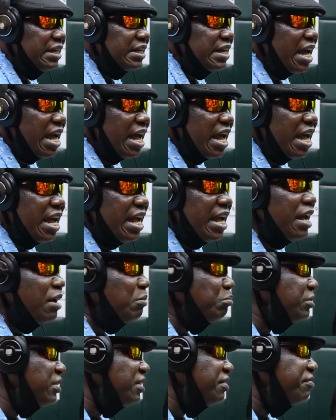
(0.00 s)
now
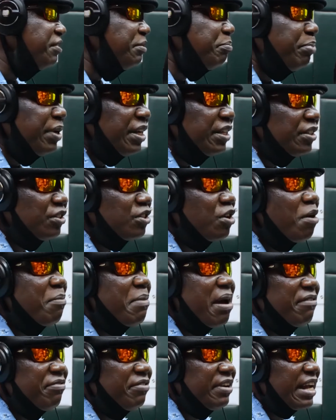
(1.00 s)
MTV based
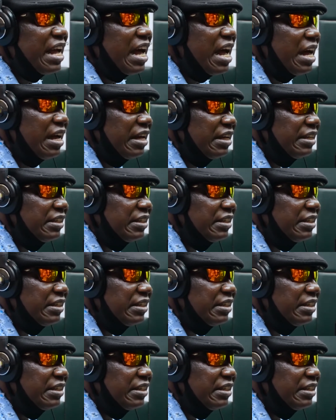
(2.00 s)
come Africa.